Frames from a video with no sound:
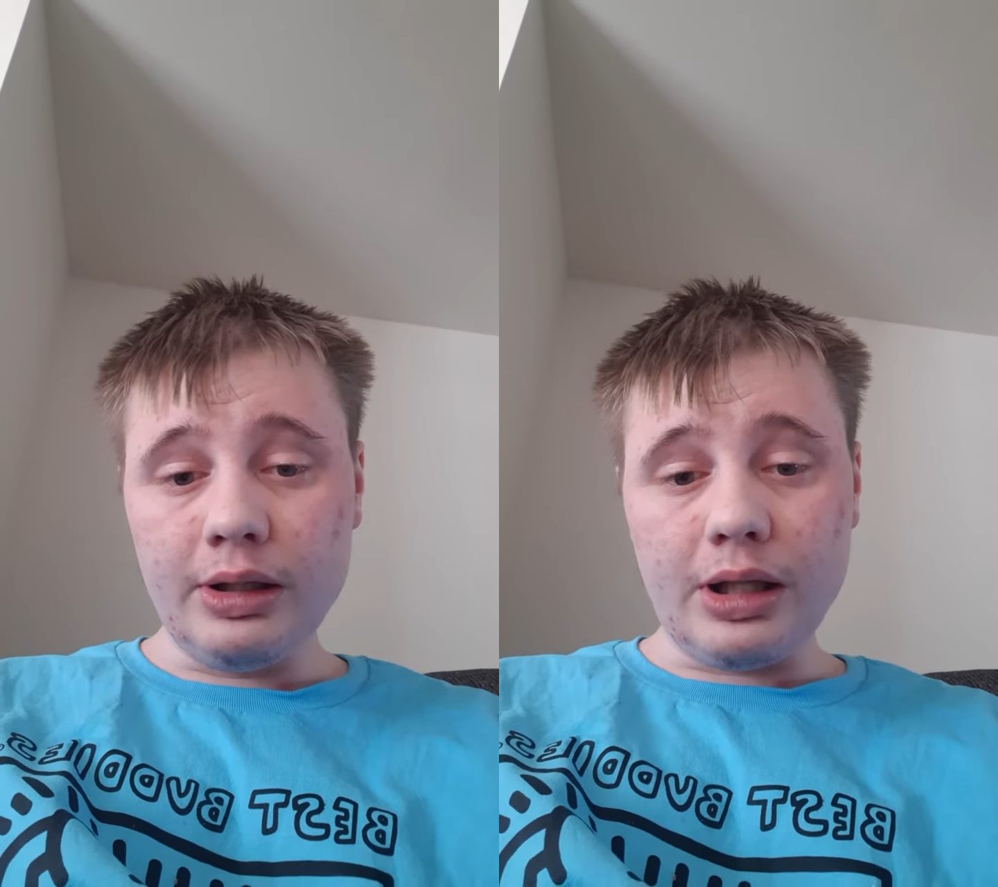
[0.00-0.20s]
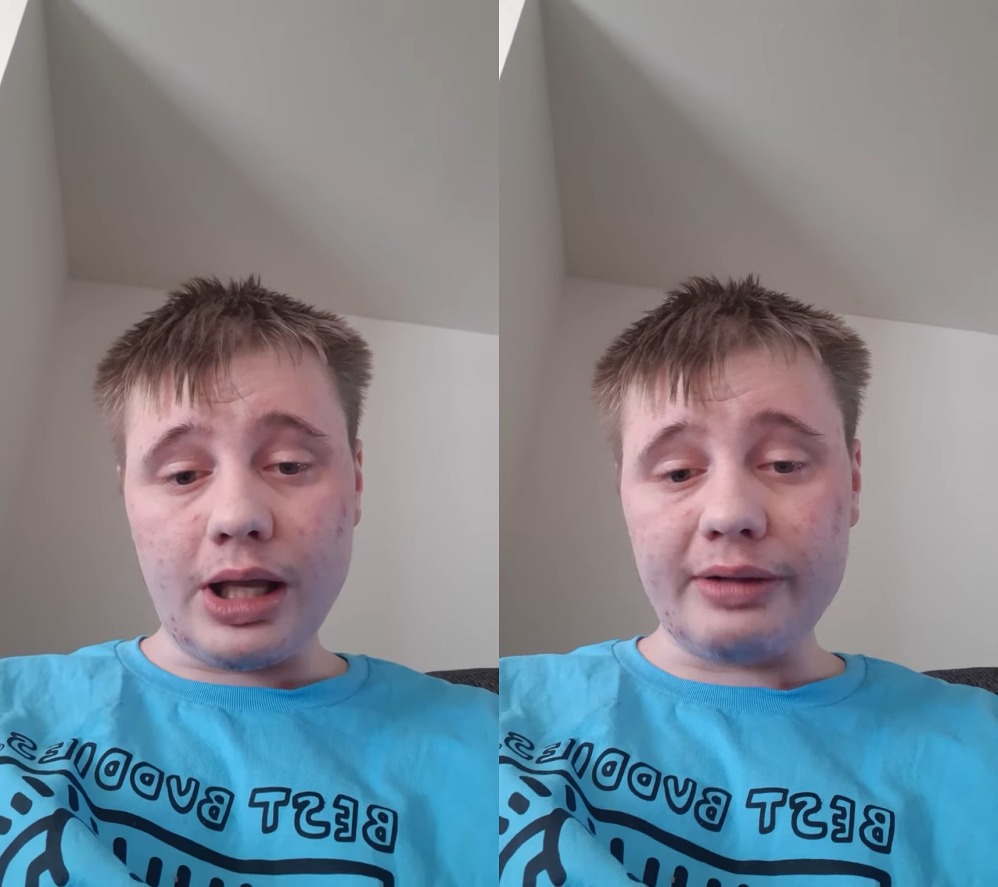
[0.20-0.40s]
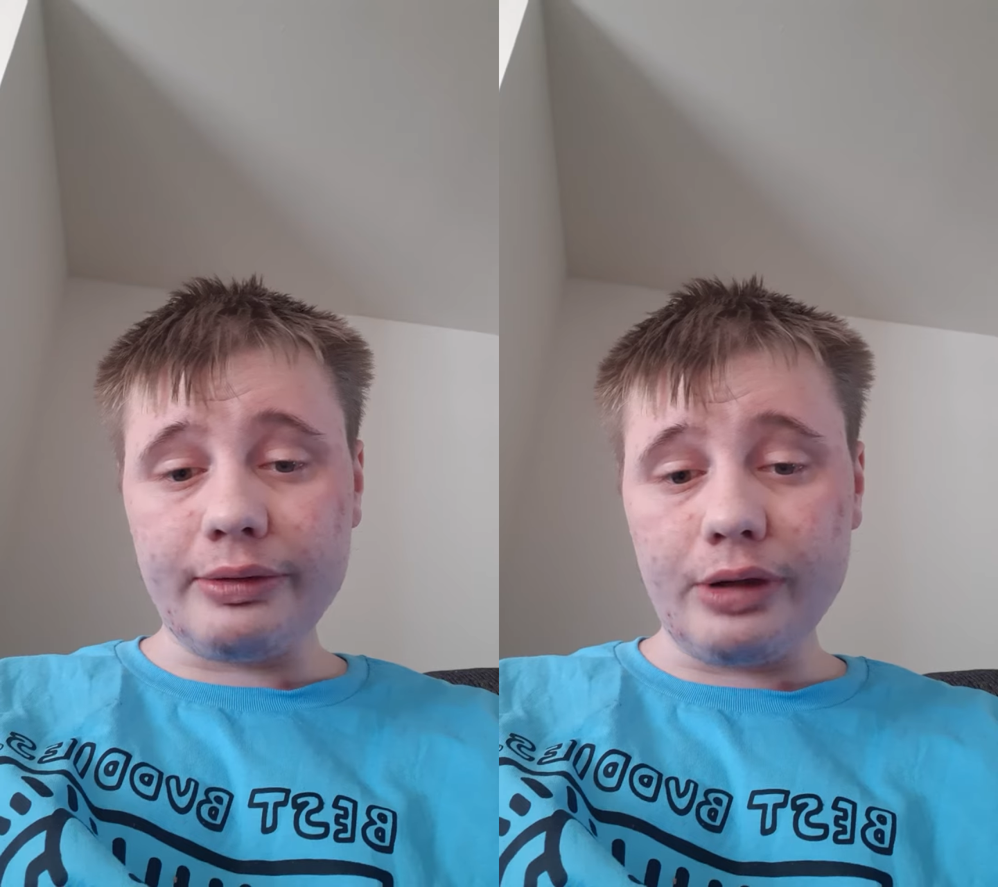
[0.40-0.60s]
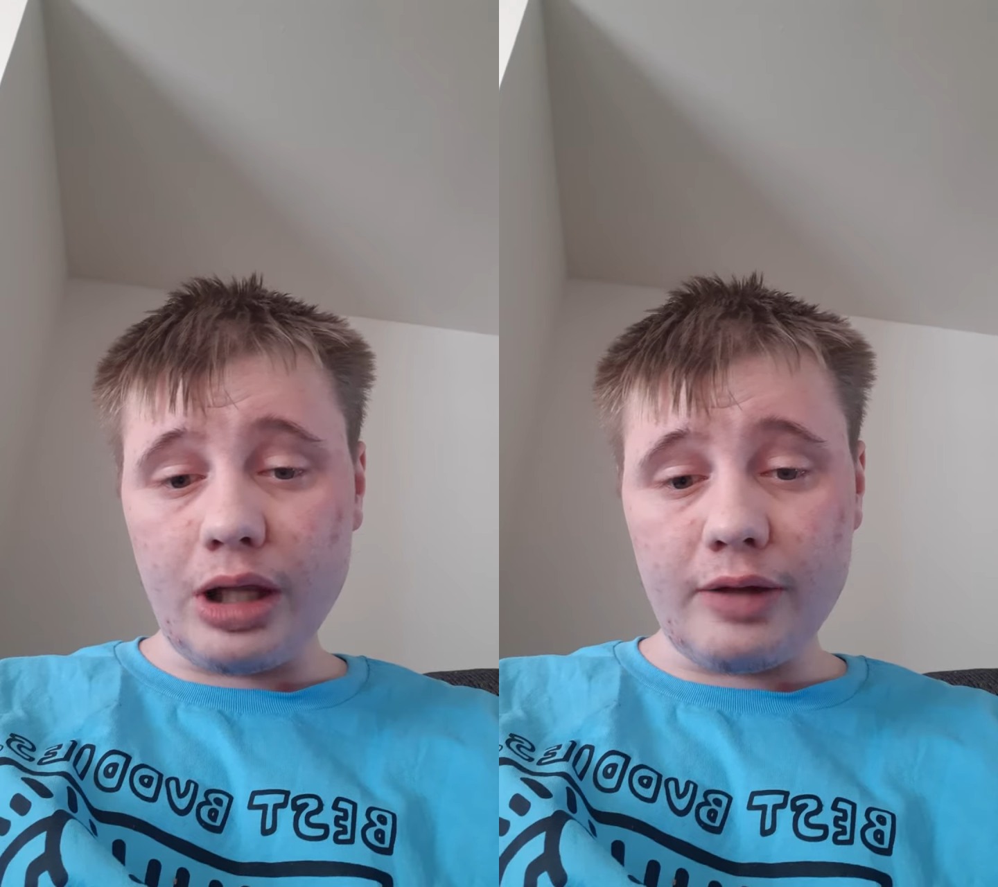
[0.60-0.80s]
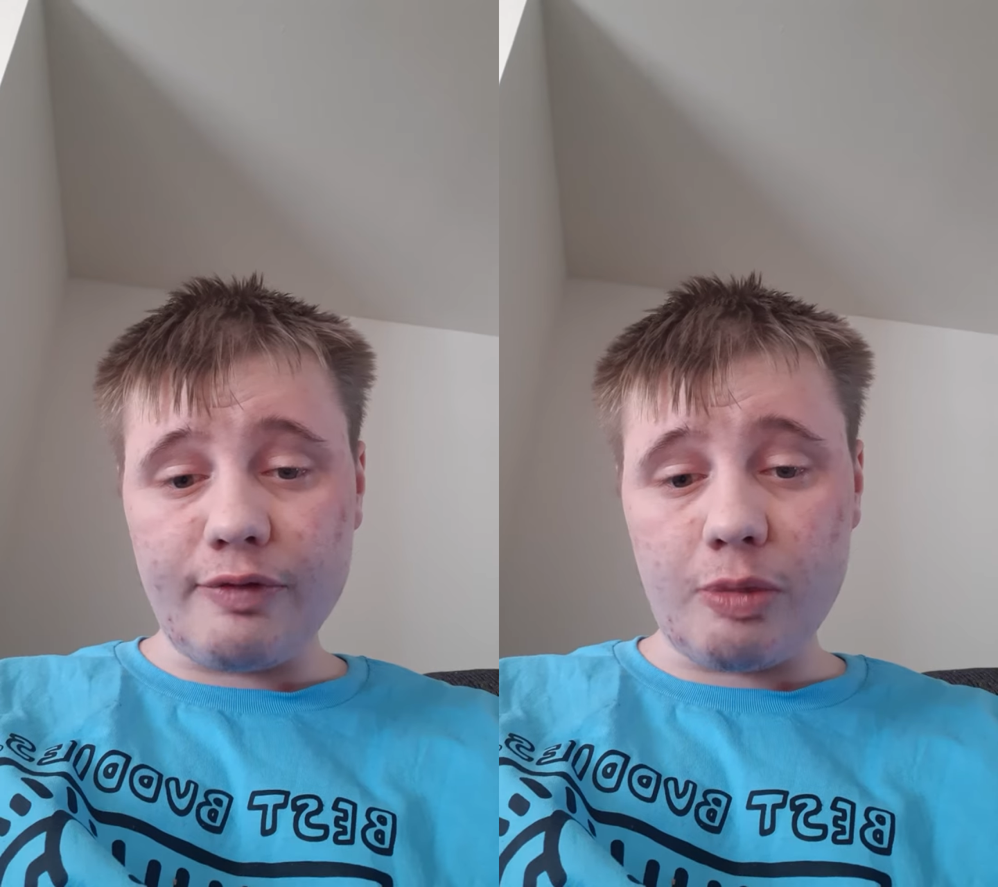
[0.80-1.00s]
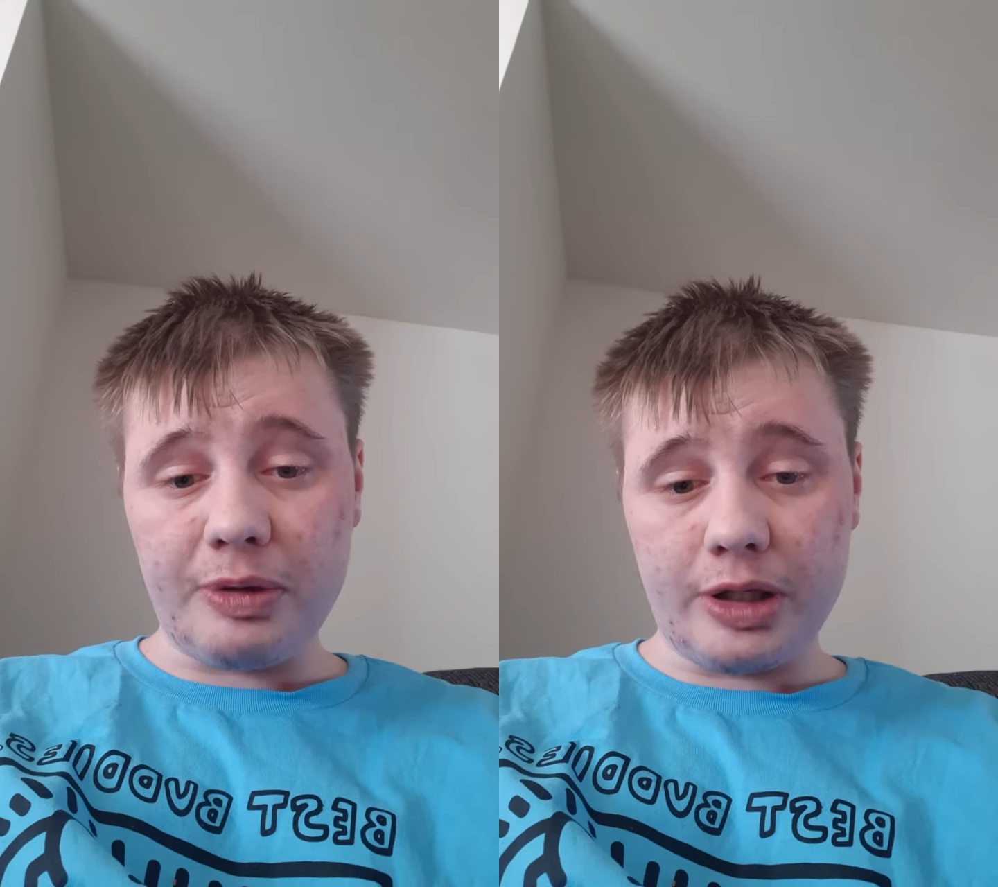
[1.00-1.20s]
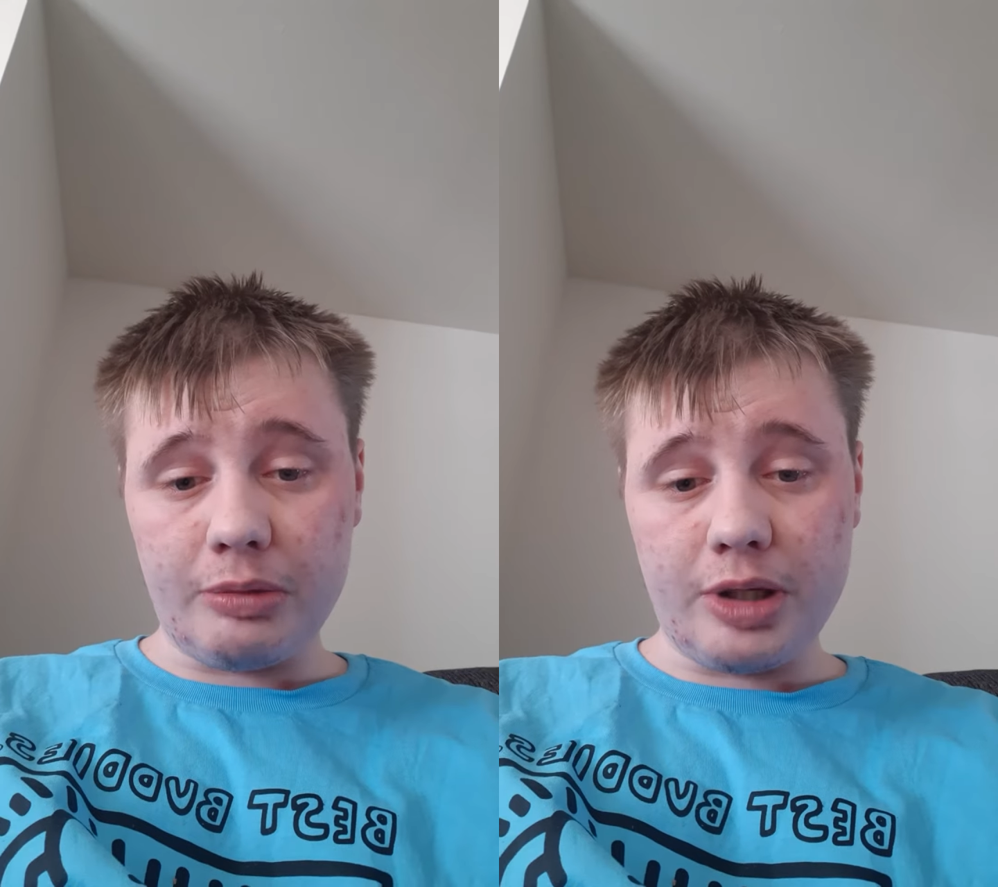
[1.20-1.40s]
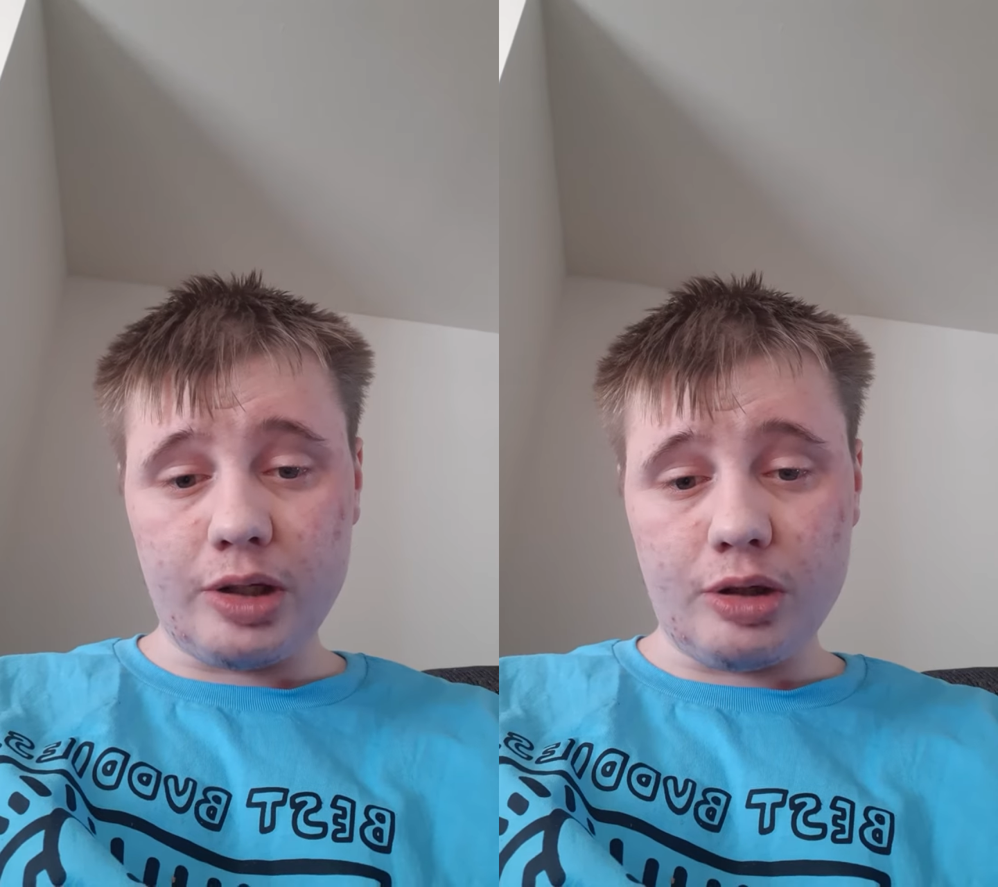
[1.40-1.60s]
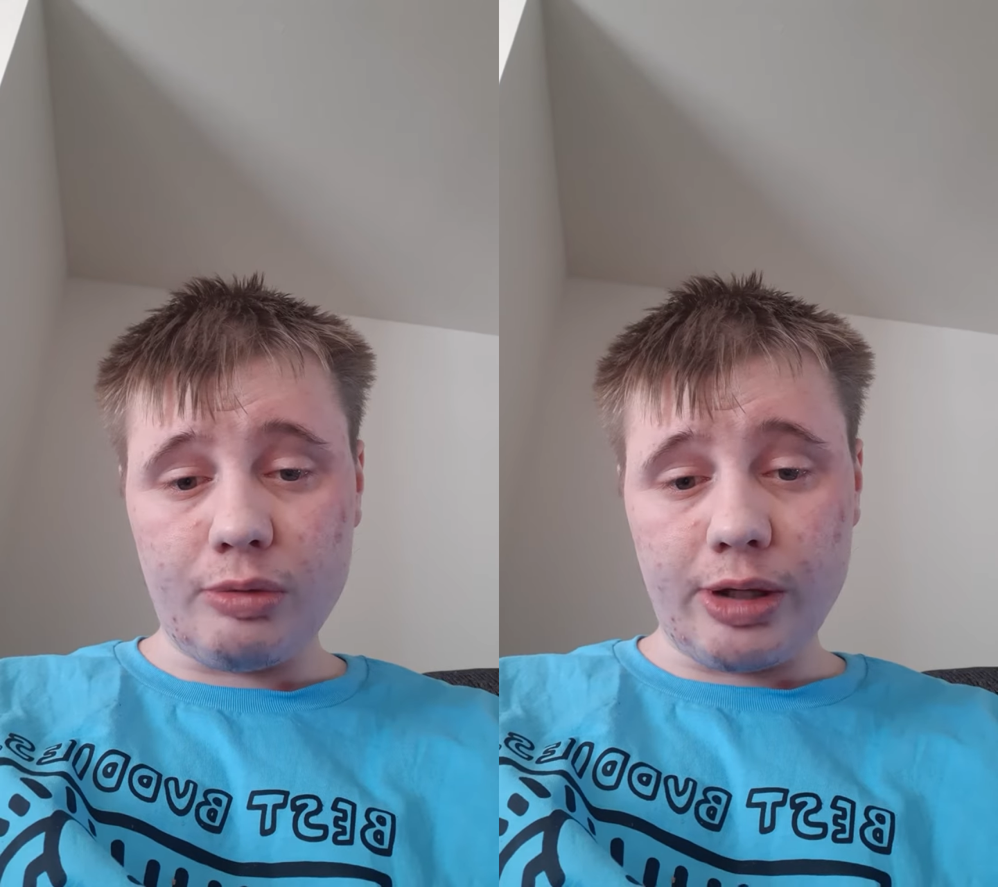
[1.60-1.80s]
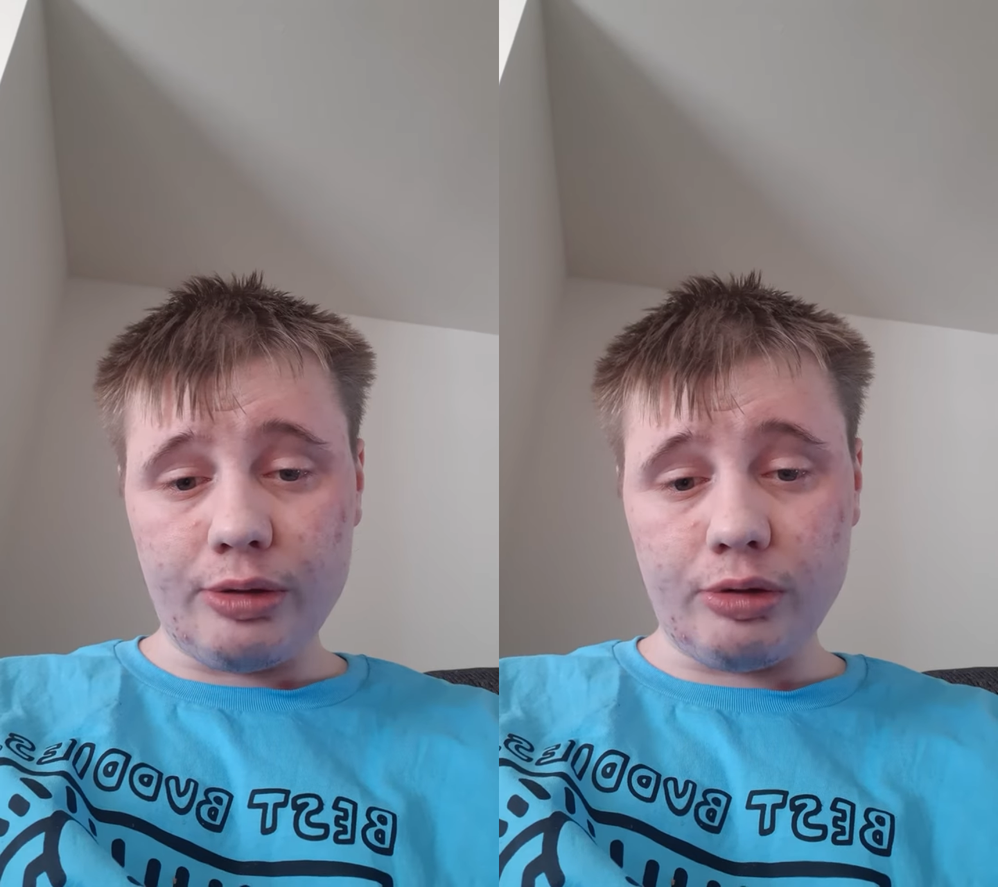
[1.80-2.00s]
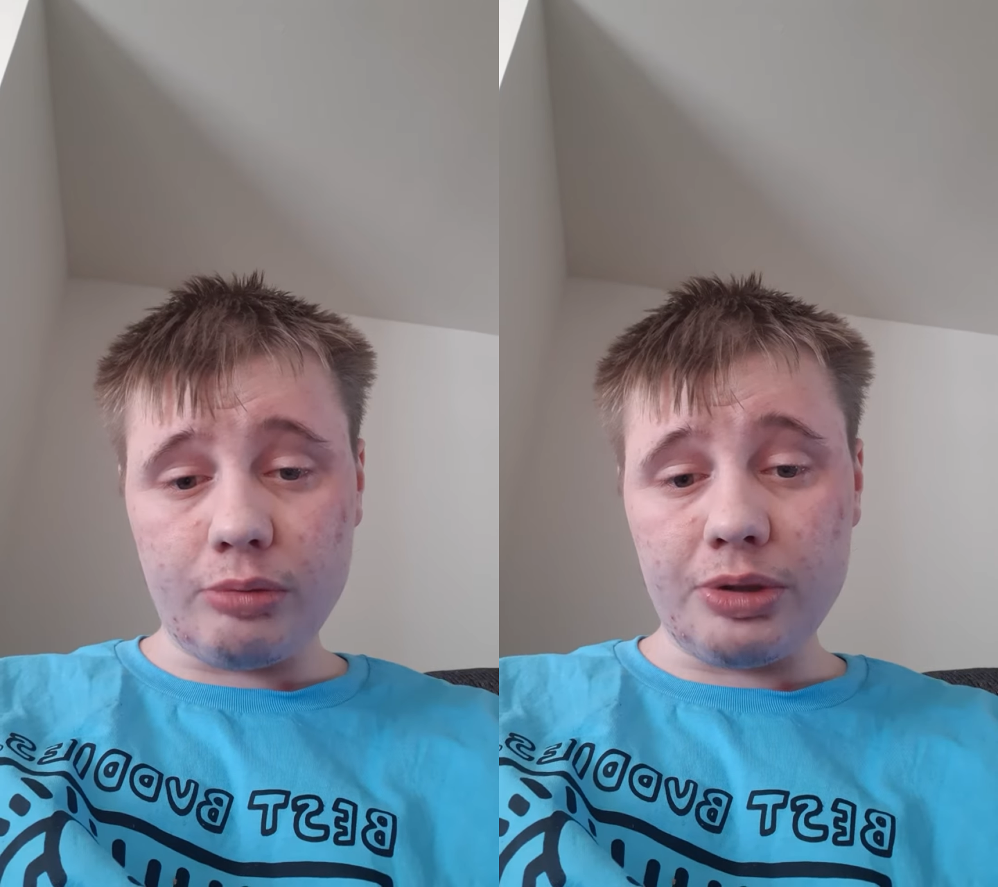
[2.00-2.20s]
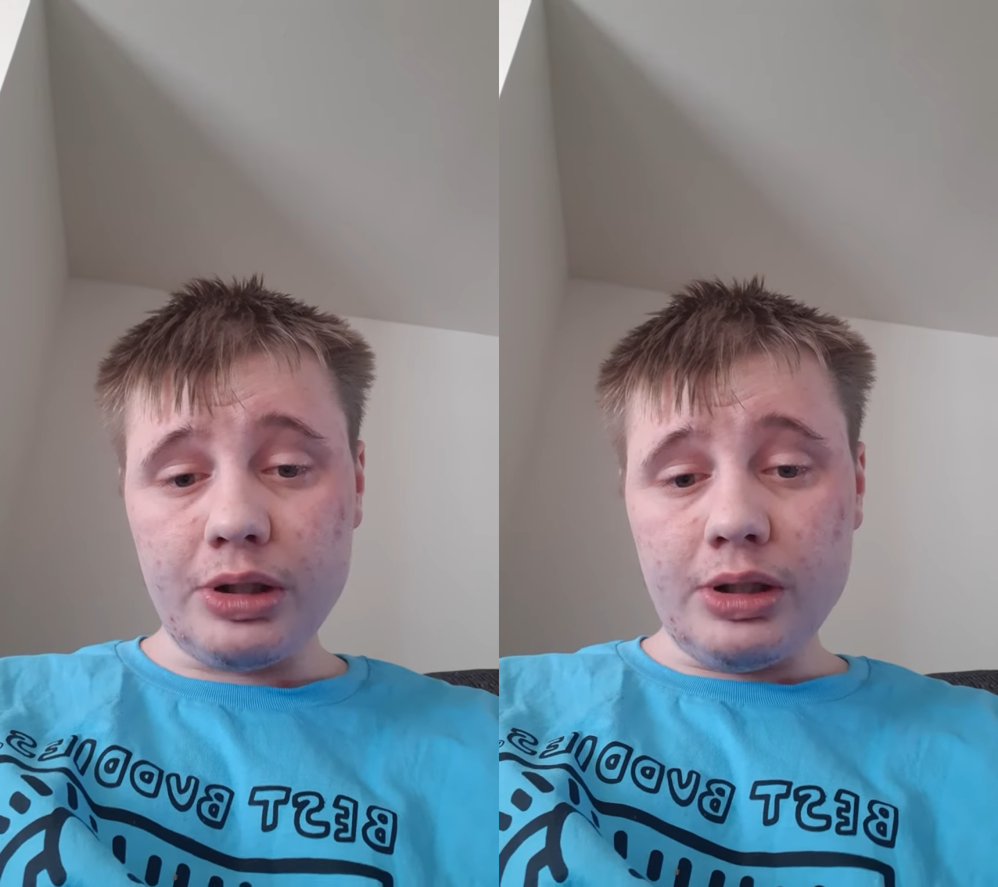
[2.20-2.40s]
I love Spider Man No Way Home.